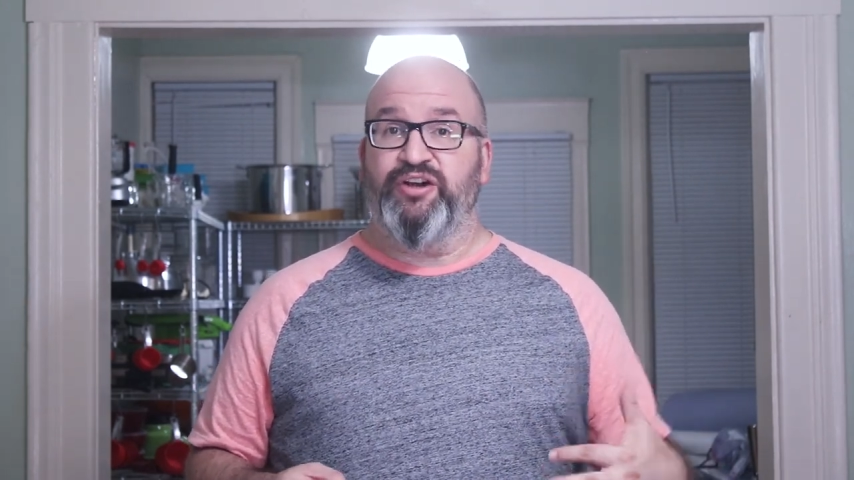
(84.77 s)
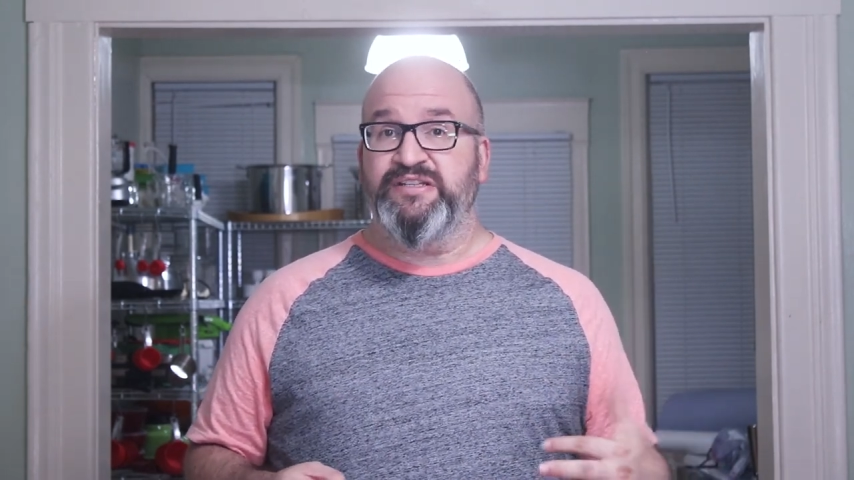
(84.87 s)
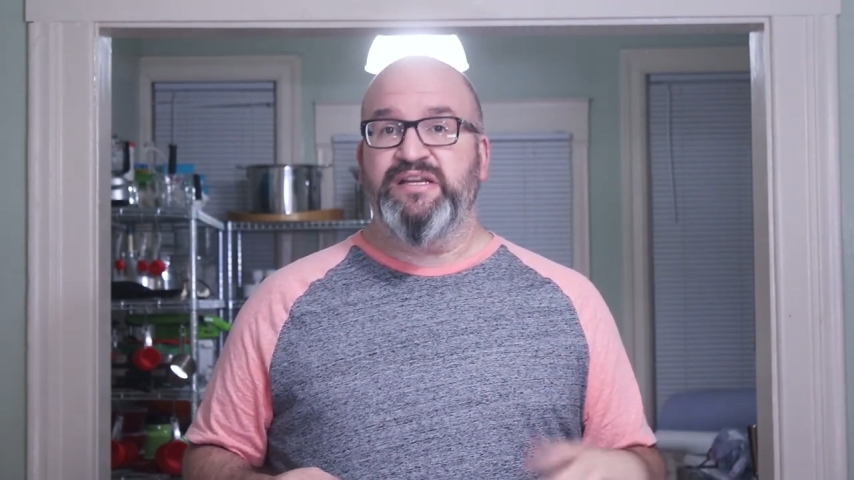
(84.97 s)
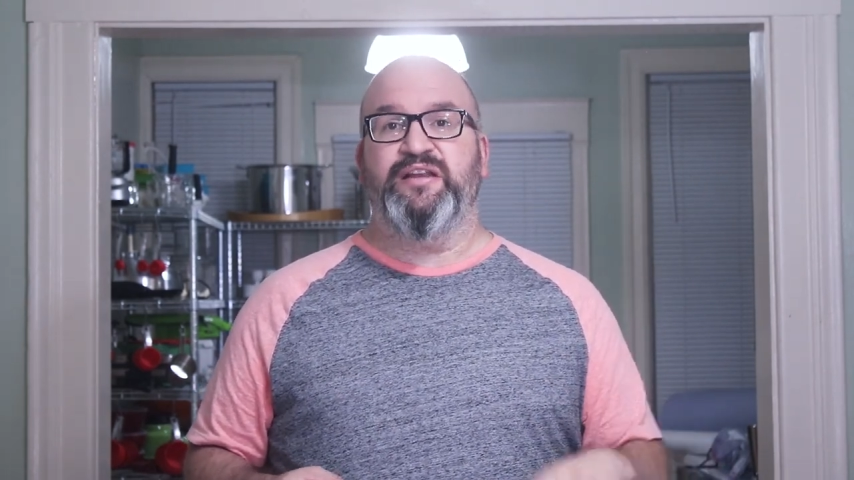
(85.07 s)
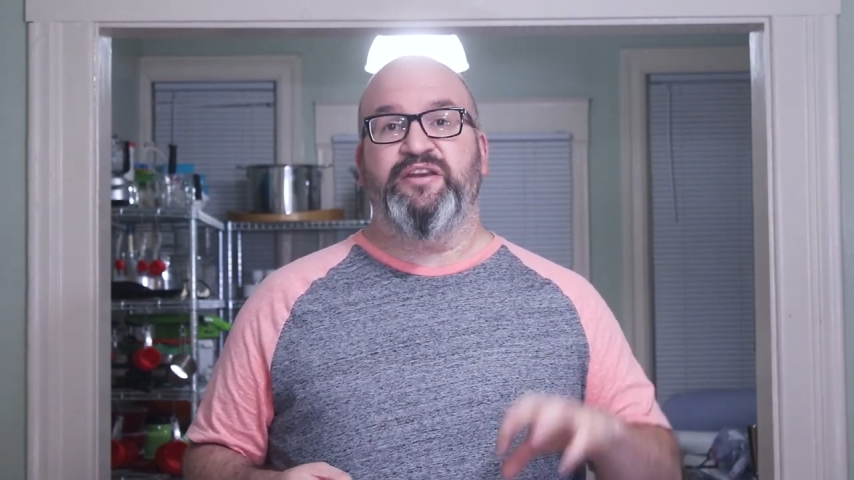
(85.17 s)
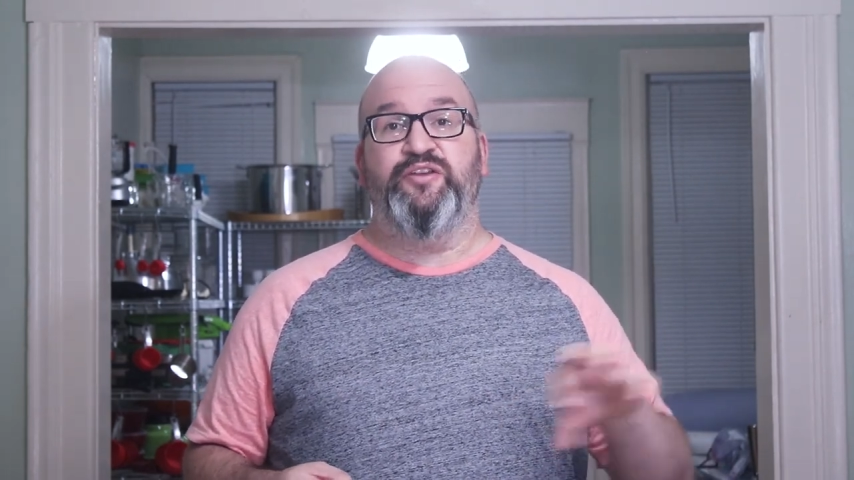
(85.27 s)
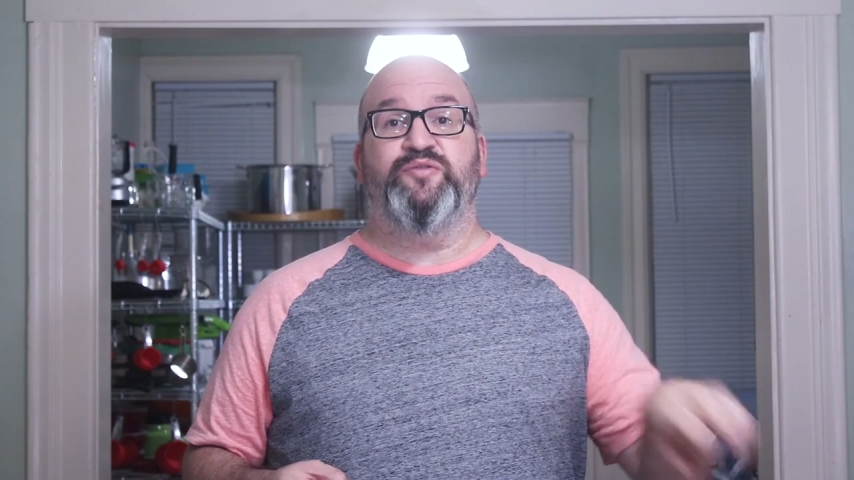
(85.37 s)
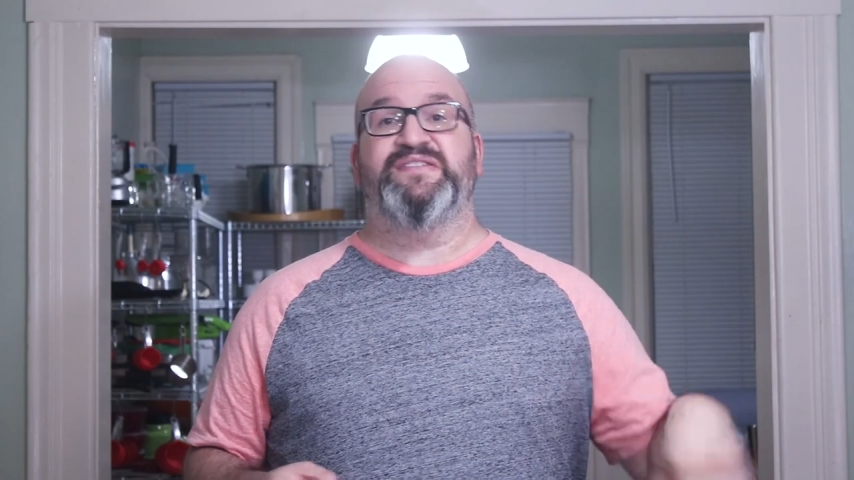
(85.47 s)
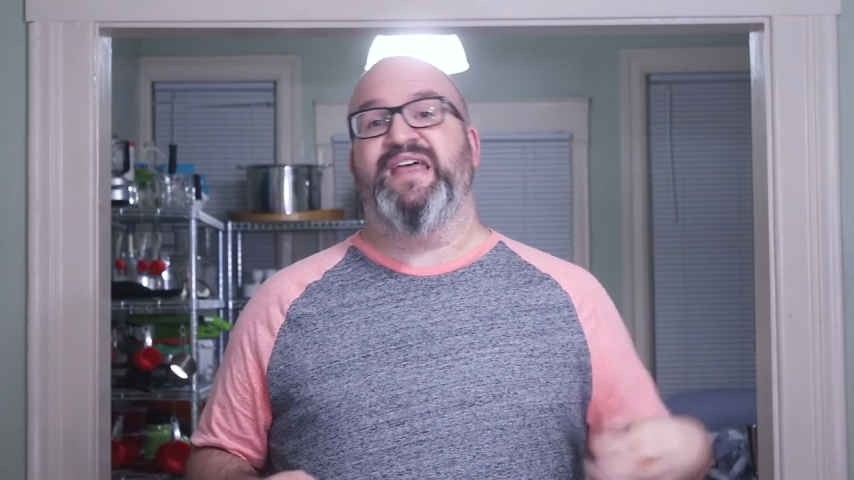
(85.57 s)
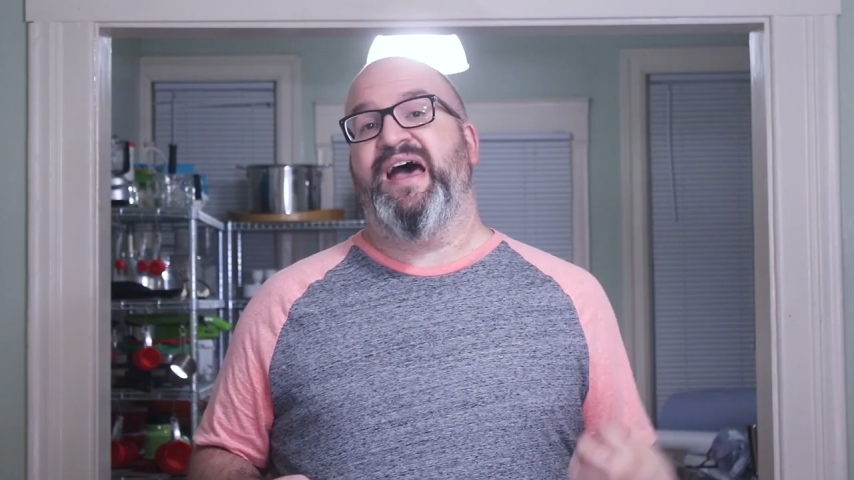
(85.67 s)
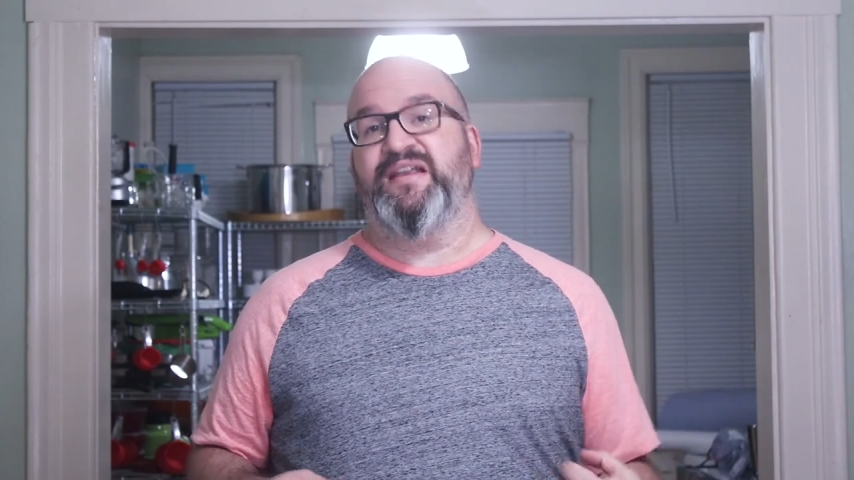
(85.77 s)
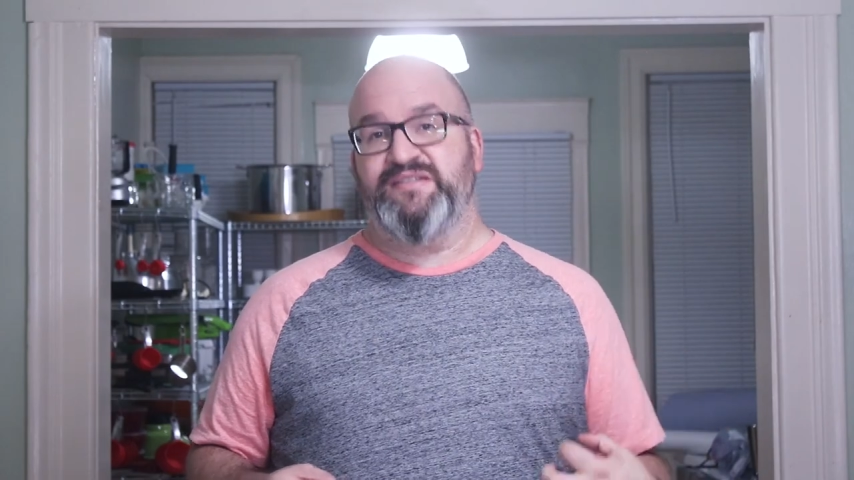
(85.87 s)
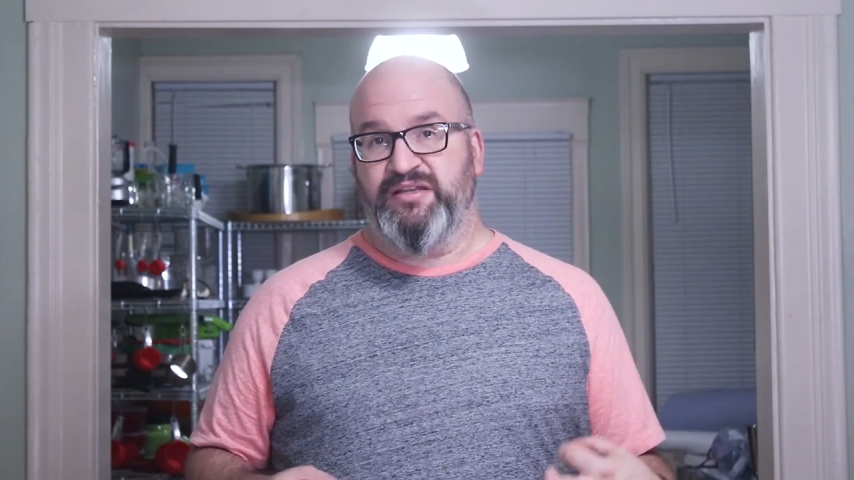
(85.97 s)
cooked in and use that